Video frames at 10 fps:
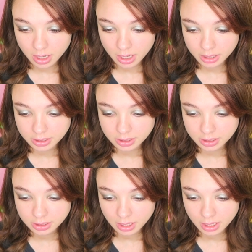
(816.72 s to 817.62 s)

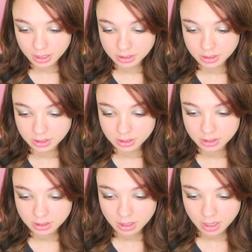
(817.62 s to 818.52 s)
one,
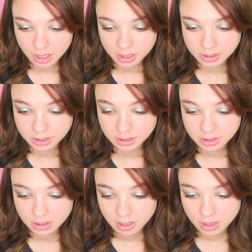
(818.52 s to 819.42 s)
one,
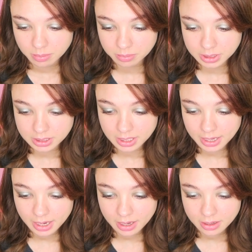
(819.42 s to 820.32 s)
one. Hurry
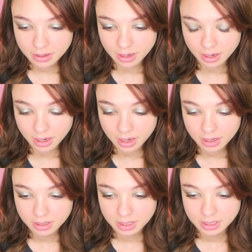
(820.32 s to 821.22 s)
up. Uh
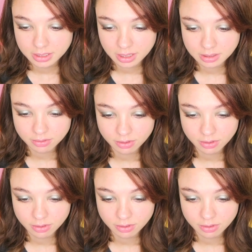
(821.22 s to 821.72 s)
huh. I'm